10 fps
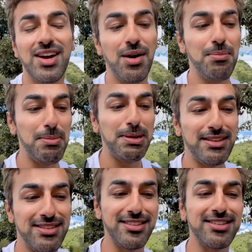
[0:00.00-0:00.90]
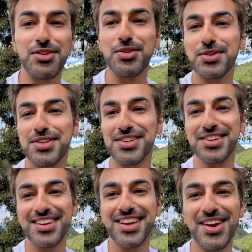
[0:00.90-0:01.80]
Or maybe it's just a ruse
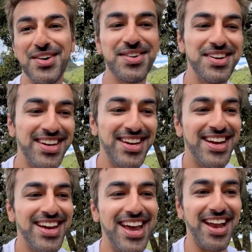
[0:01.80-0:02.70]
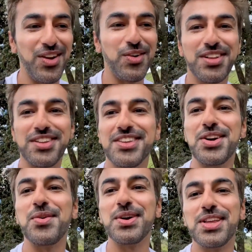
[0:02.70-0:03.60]
to, get locals to
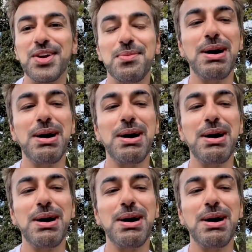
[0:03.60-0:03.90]
go with you.